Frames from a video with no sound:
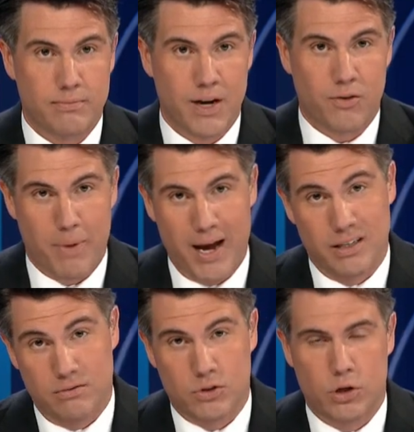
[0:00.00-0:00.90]
Never
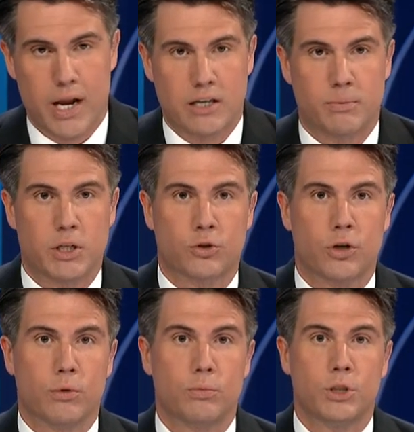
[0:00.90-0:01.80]
mind, it turned out to be
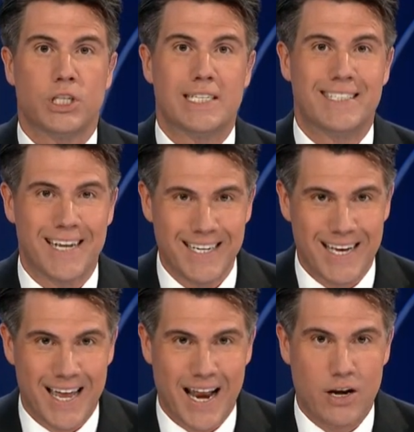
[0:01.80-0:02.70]
true. She did
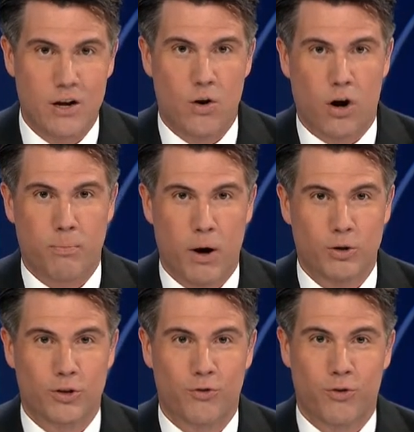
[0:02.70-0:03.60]
get a New York
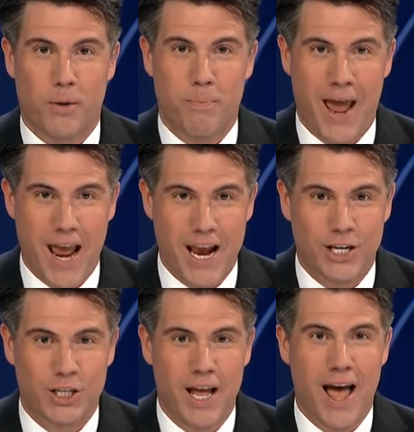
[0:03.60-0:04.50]
Post front page